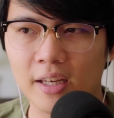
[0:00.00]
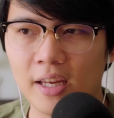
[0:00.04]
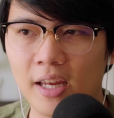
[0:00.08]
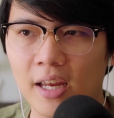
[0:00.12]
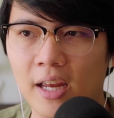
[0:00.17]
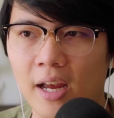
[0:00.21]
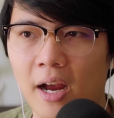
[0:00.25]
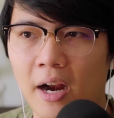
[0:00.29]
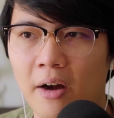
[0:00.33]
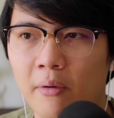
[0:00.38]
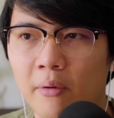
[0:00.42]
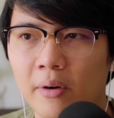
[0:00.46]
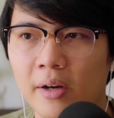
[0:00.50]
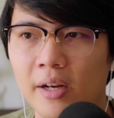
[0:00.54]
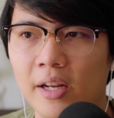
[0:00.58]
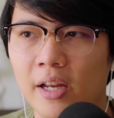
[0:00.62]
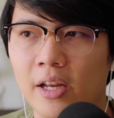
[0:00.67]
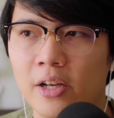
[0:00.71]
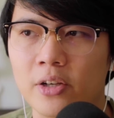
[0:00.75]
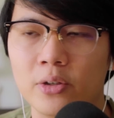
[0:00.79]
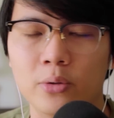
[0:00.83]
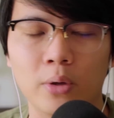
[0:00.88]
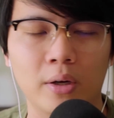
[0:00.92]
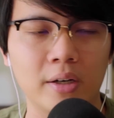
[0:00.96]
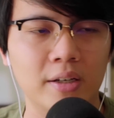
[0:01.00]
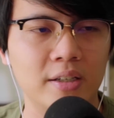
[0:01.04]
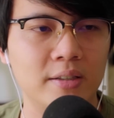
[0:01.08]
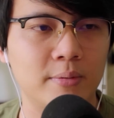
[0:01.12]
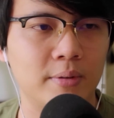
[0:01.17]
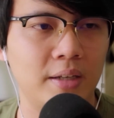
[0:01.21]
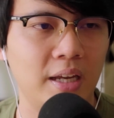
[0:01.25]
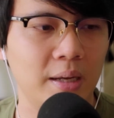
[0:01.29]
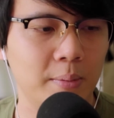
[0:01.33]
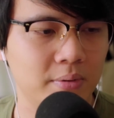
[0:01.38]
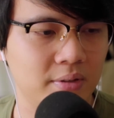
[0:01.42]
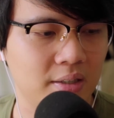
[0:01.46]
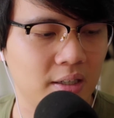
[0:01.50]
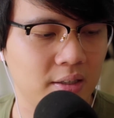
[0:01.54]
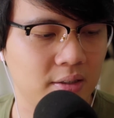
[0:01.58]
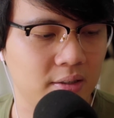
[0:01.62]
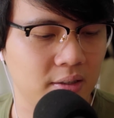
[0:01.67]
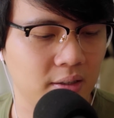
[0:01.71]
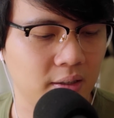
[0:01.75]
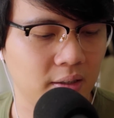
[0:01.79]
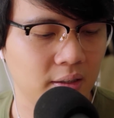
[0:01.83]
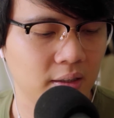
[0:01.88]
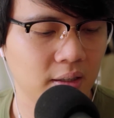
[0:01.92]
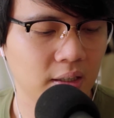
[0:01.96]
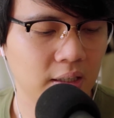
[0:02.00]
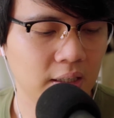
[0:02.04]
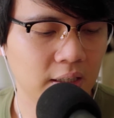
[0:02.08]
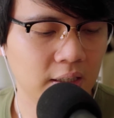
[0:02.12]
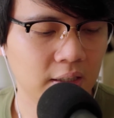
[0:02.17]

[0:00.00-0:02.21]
yeah, I really enjoyed this game session.